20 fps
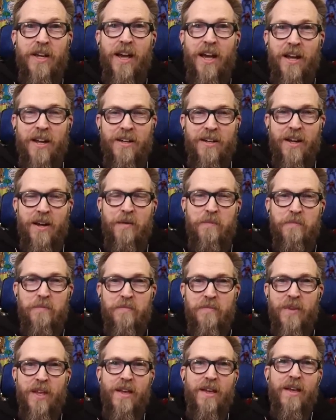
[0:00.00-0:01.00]
And um,
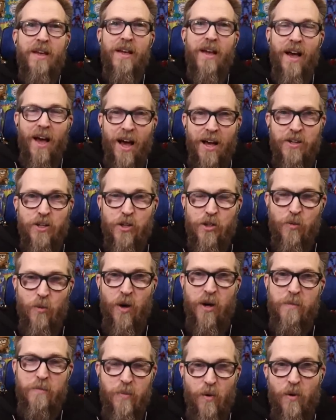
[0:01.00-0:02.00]
I just
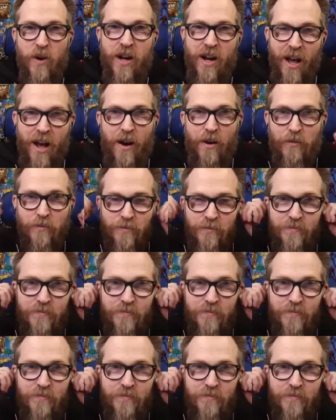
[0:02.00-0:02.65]
want to point out